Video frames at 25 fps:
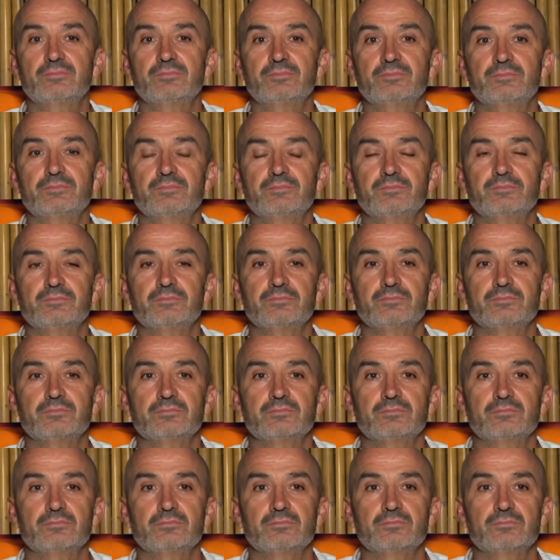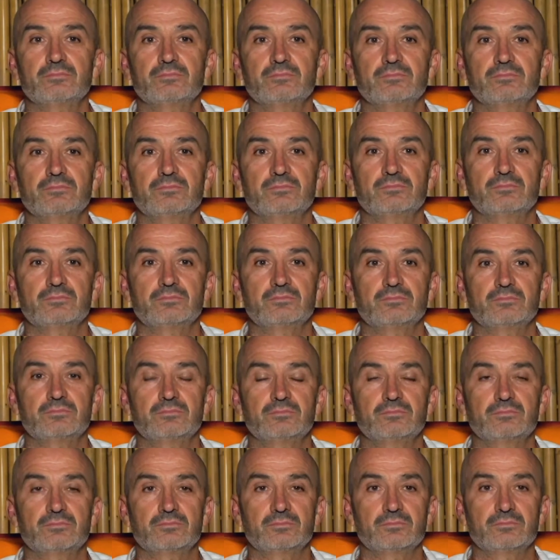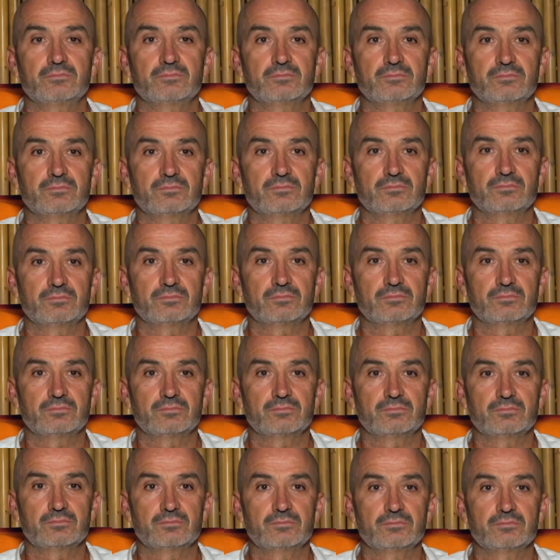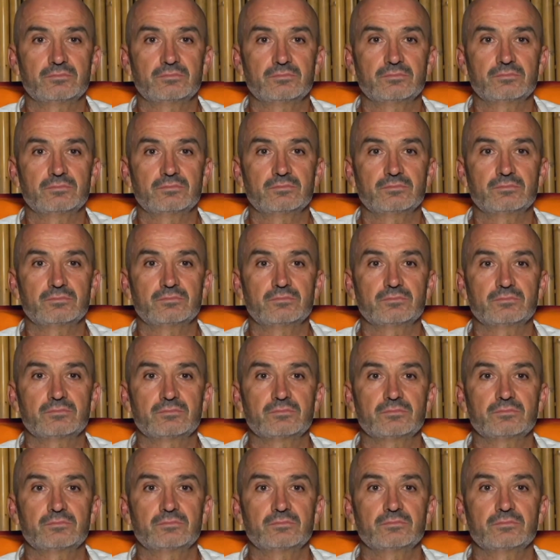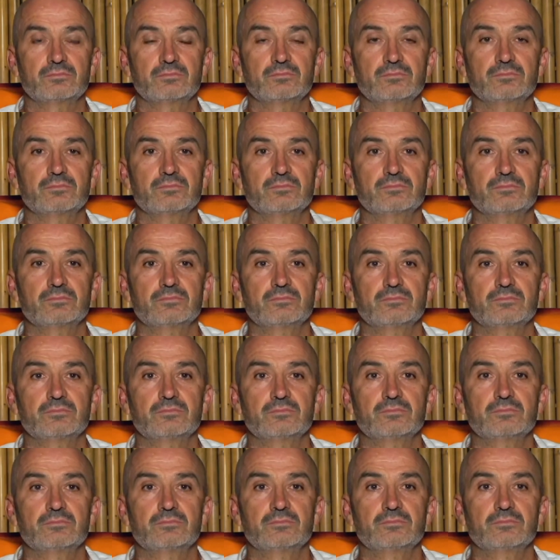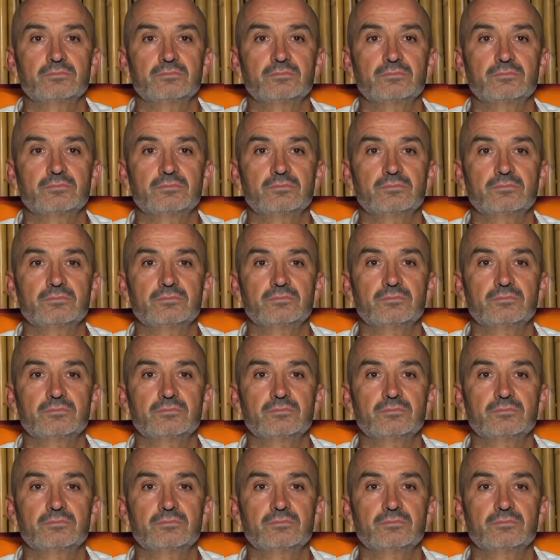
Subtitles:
No one is speaking in this clip.